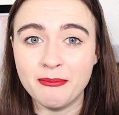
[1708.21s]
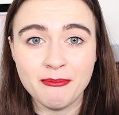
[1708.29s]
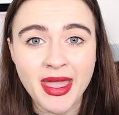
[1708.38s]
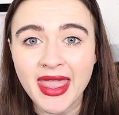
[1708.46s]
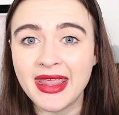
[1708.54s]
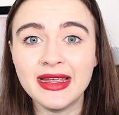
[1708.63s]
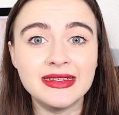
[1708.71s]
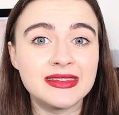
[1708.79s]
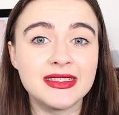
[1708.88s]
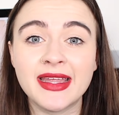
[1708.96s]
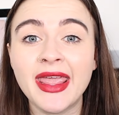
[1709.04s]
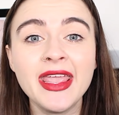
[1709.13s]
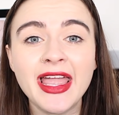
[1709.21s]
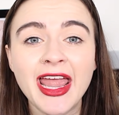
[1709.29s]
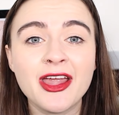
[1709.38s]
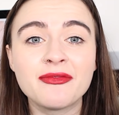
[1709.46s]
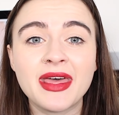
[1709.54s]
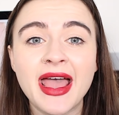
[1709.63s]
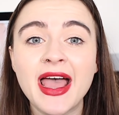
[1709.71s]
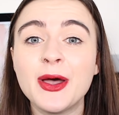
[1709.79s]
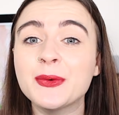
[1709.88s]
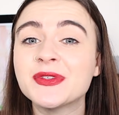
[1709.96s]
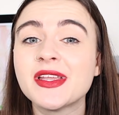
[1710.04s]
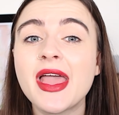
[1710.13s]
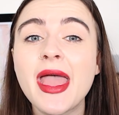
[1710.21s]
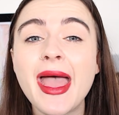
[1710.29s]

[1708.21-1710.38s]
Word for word: maid to take care of the house